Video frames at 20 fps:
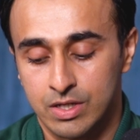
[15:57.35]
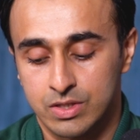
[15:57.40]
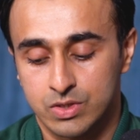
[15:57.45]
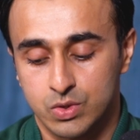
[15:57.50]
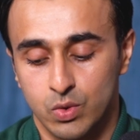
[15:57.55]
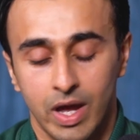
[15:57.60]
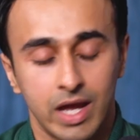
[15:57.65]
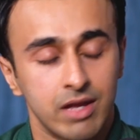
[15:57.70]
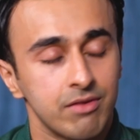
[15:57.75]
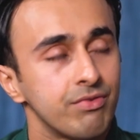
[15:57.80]

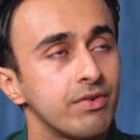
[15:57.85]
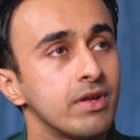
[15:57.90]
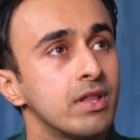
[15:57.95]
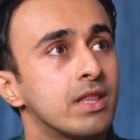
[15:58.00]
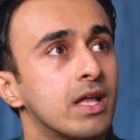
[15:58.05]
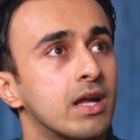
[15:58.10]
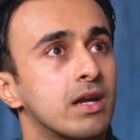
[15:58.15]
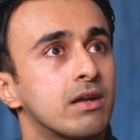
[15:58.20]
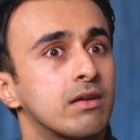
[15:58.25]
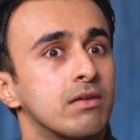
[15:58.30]
So I
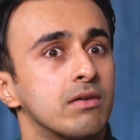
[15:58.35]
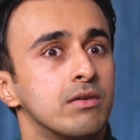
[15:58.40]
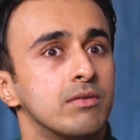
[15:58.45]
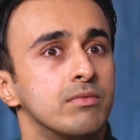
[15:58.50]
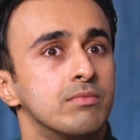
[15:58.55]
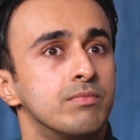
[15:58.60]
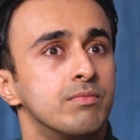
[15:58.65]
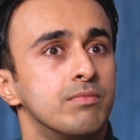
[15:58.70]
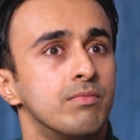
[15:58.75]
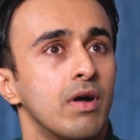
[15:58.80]
feel that
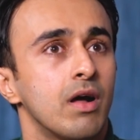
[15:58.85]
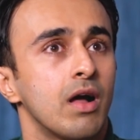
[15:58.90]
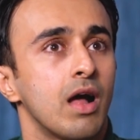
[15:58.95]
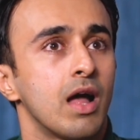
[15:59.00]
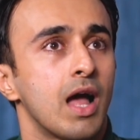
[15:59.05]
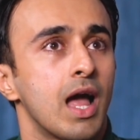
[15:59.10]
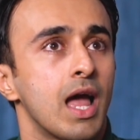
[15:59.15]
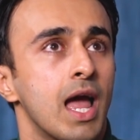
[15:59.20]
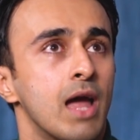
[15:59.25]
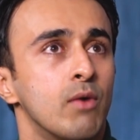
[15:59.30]

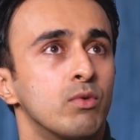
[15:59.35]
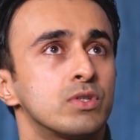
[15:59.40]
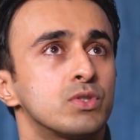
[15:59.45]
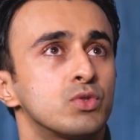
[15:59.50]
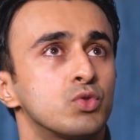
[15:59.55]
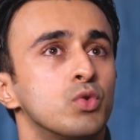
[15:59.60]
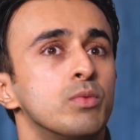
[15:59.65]
I was